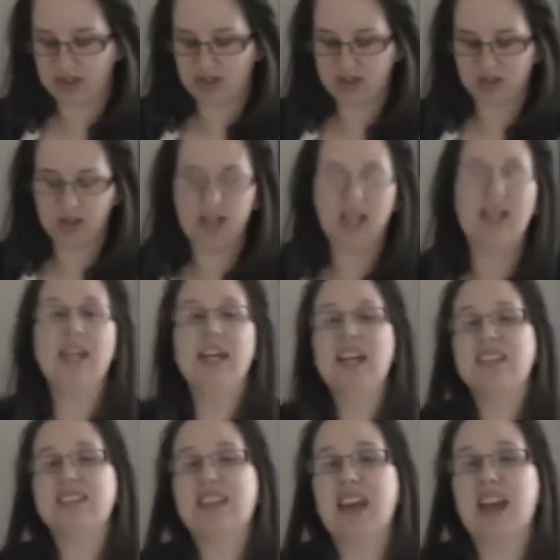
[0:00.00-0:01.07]
So yeah, he
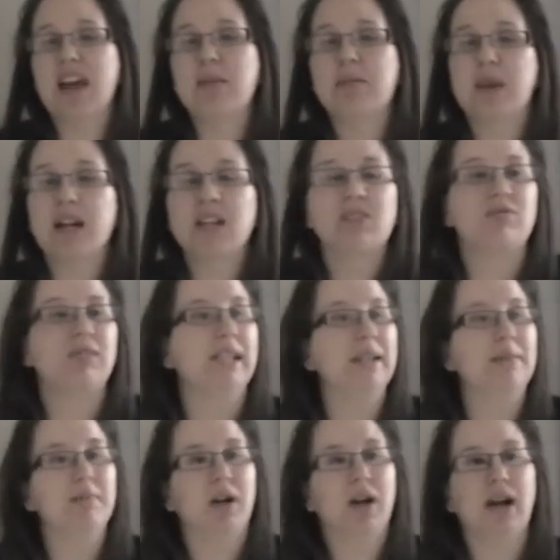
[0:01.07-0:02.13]
has that, but it's really
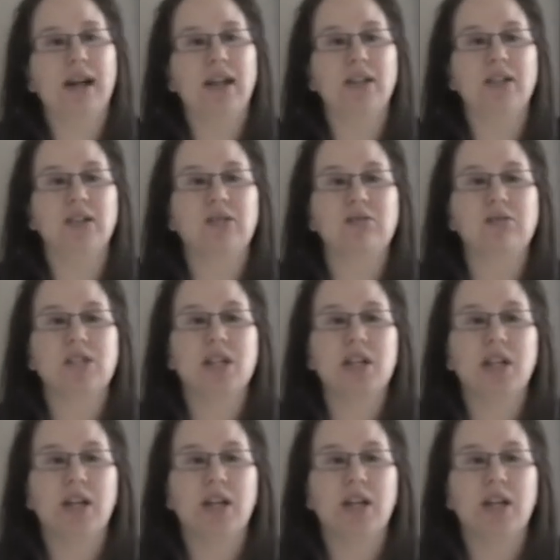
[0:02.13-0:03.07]
mild